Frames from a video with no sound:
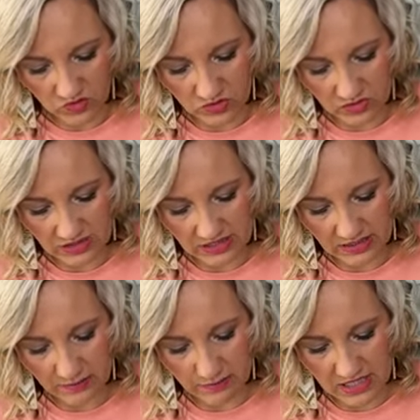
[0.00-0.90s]
So it's going to
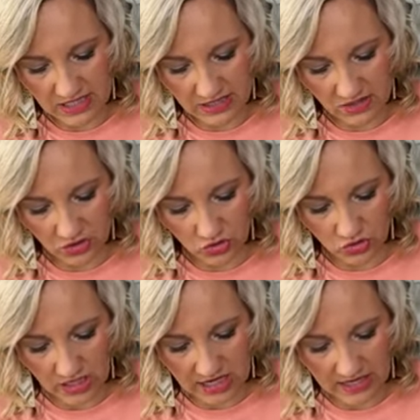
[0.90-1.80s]
take a minute to
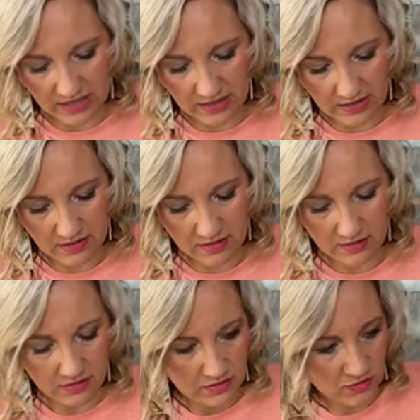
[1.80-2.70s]
dry,
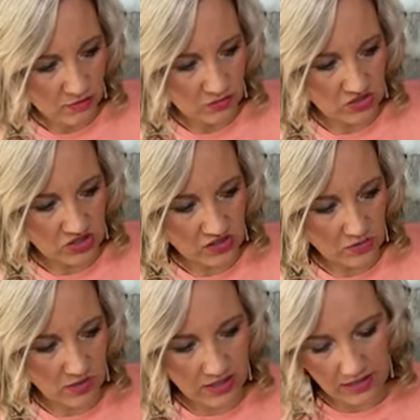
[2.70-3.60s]
which that's okay.